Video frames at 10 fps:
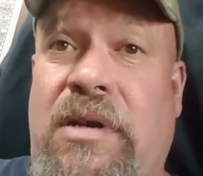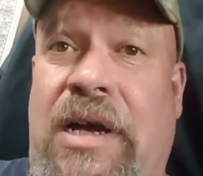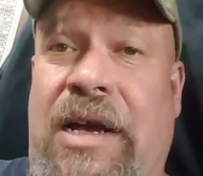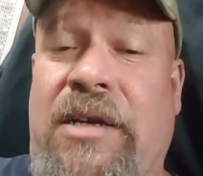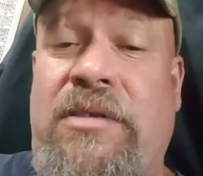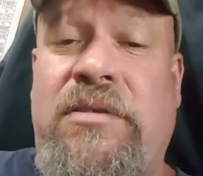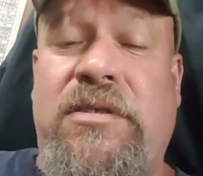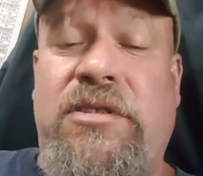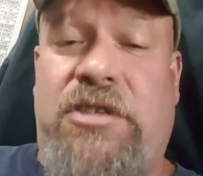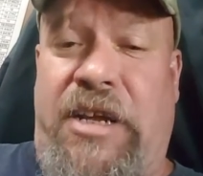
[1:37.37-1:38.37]
I
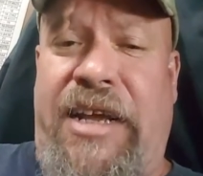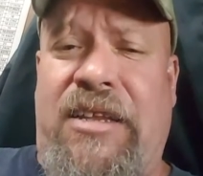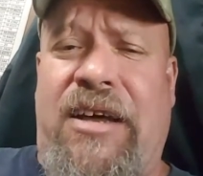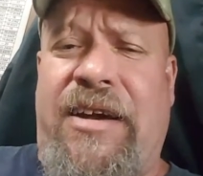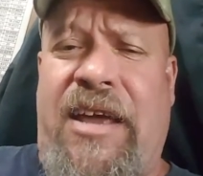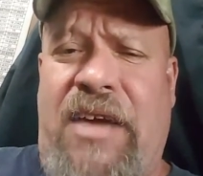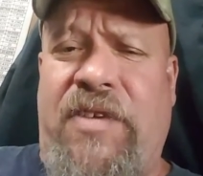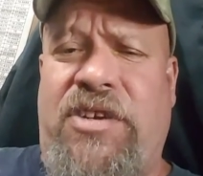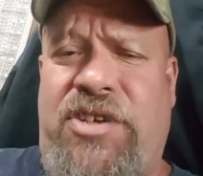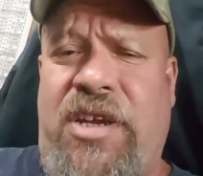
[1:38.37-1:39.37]
sling a lot of
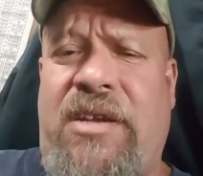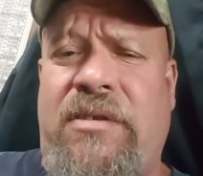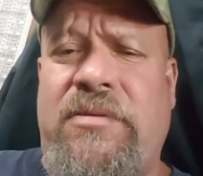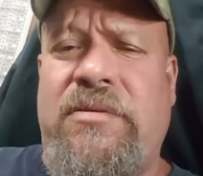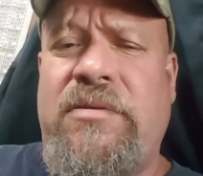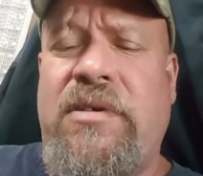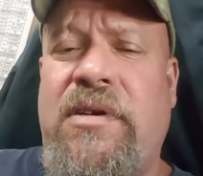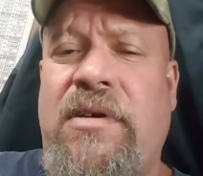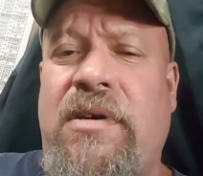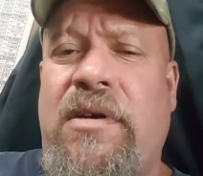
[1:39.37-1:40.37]
heavy shit.
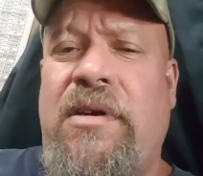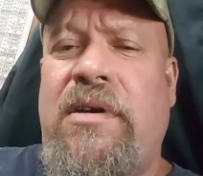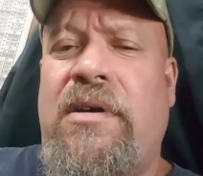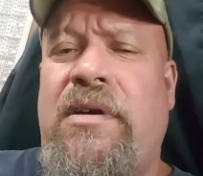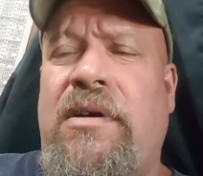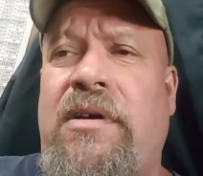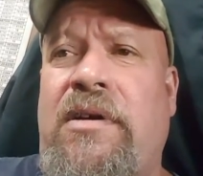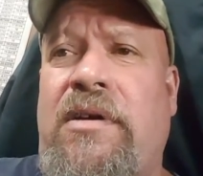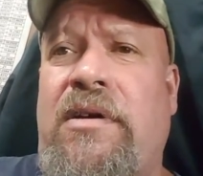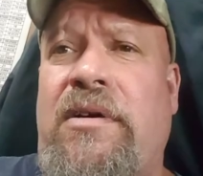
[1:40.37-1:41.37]

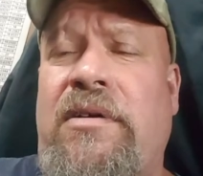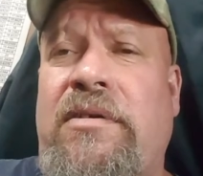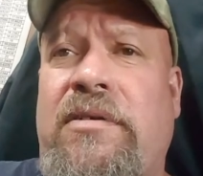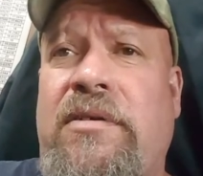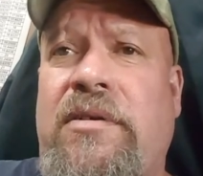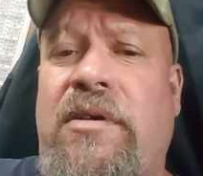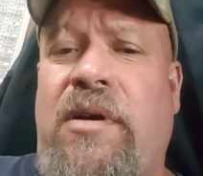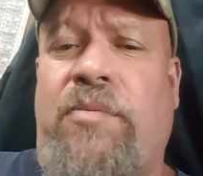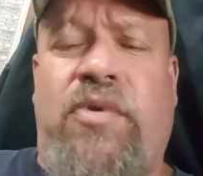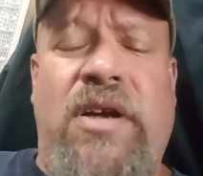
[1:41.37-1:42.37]

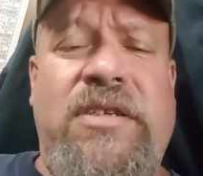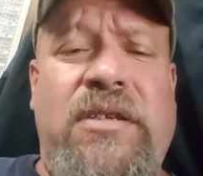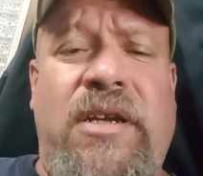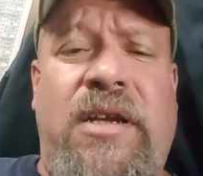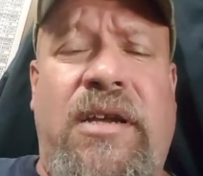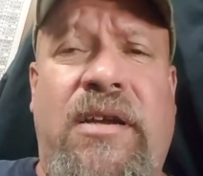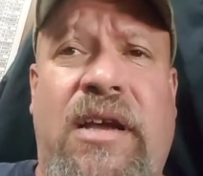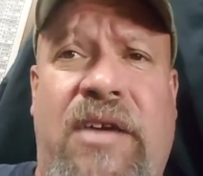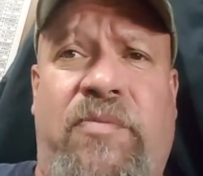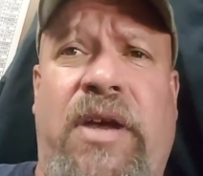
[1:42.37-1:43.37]
I'm presently,
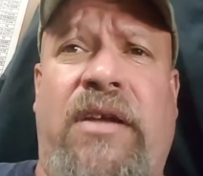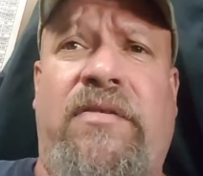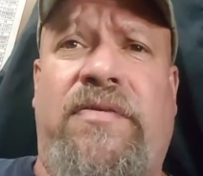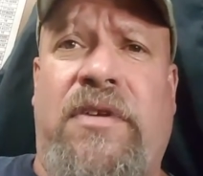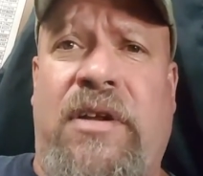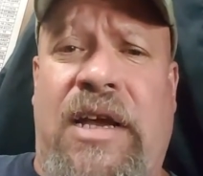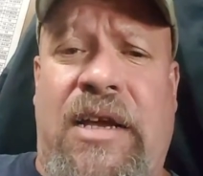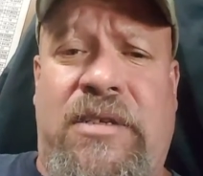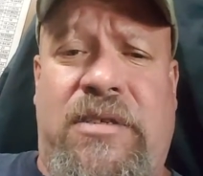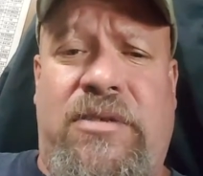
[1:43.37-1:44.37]
have been for the
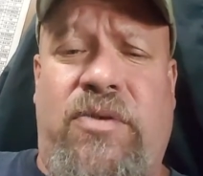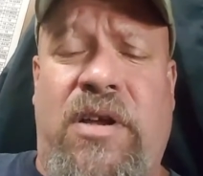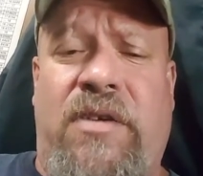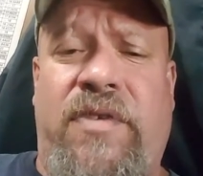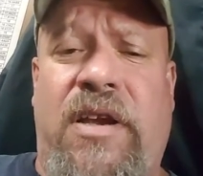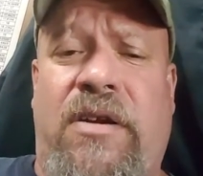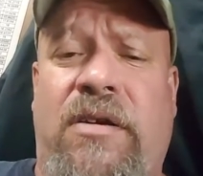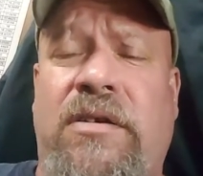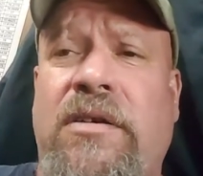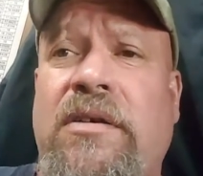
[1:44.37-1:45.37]
last 12
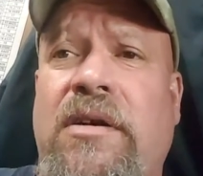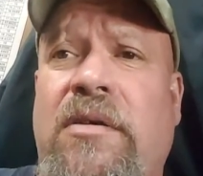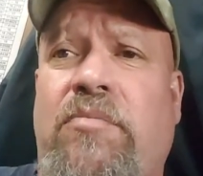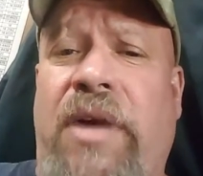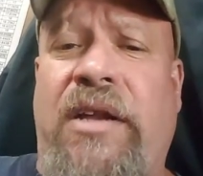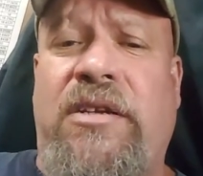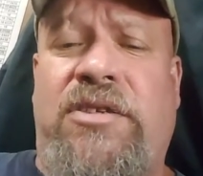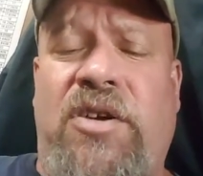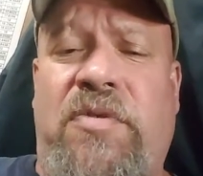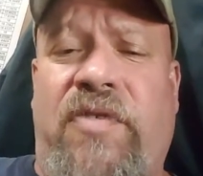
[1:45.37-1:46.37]
years, maintenance
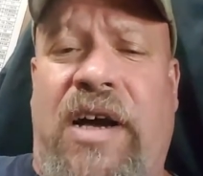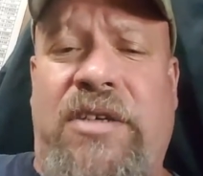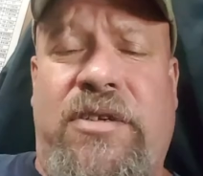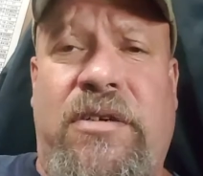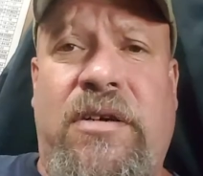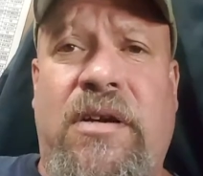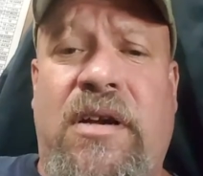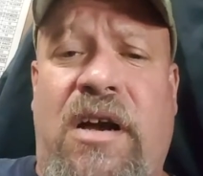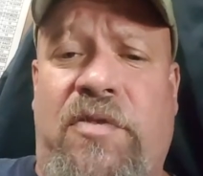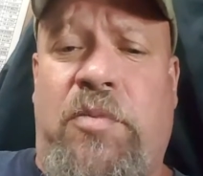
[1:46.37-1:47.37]
supervisor
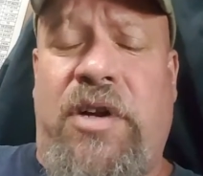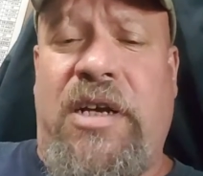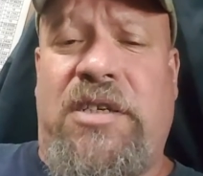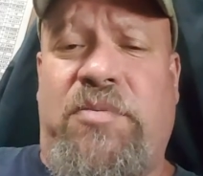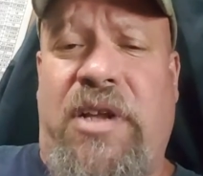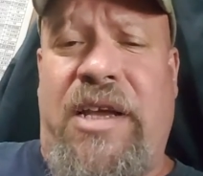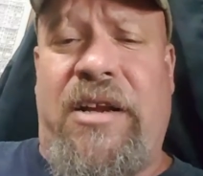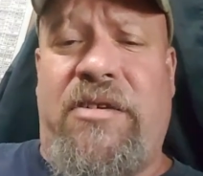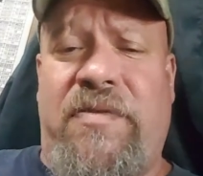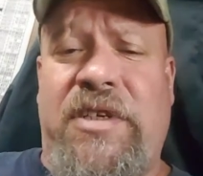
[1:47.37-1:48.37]
of a production plant
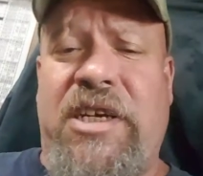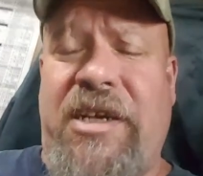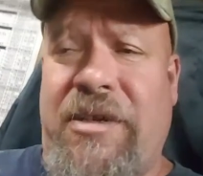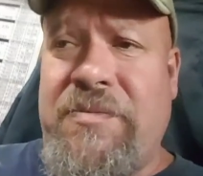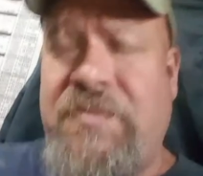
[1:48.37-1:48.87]
here in Virginia.